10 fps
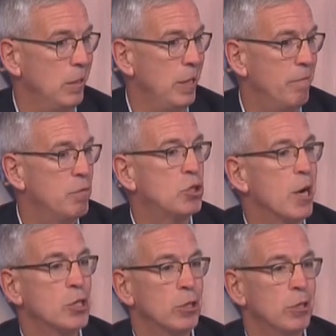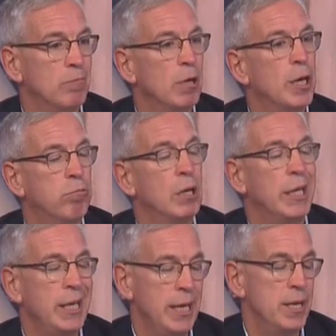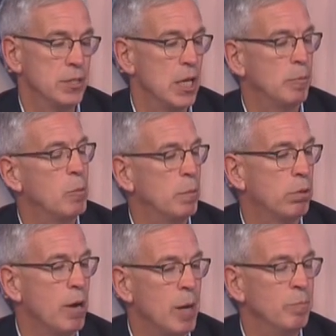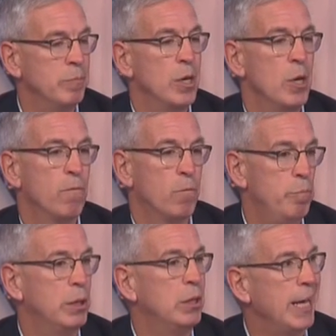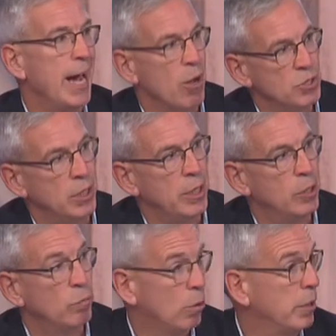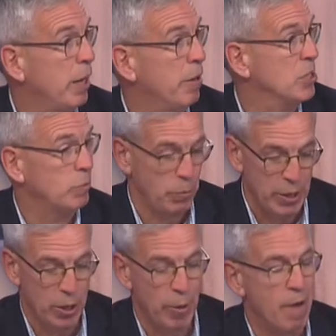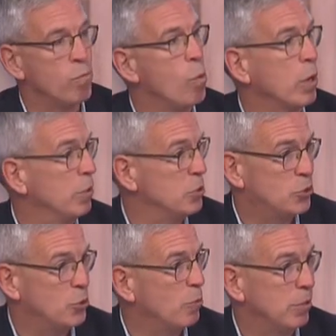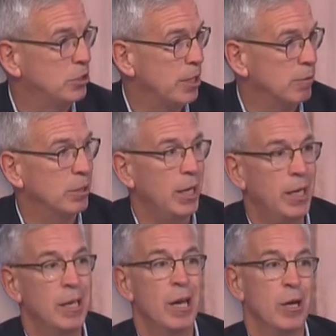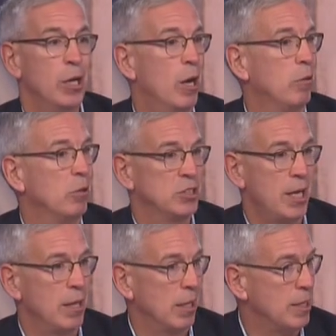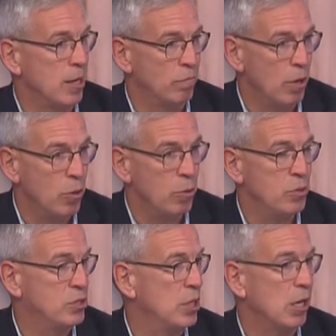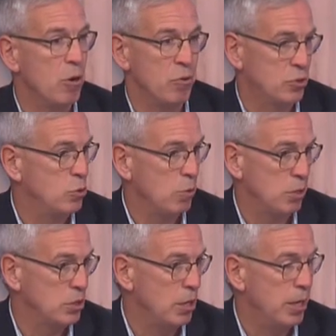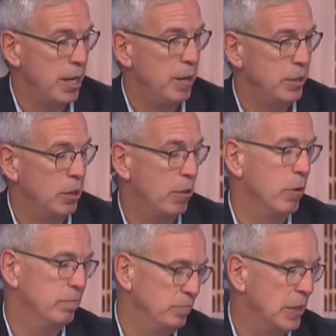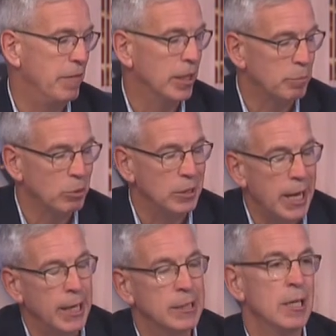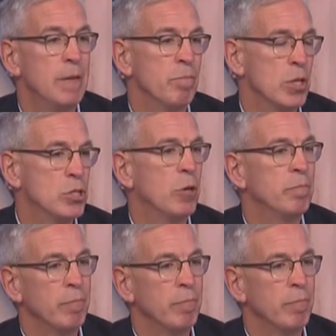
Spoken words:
infrastructure, it really is the number one problem for building housing in rural areas, right? We don't have water and sewer generally. There's not a lot of roads that goes towards, available land. So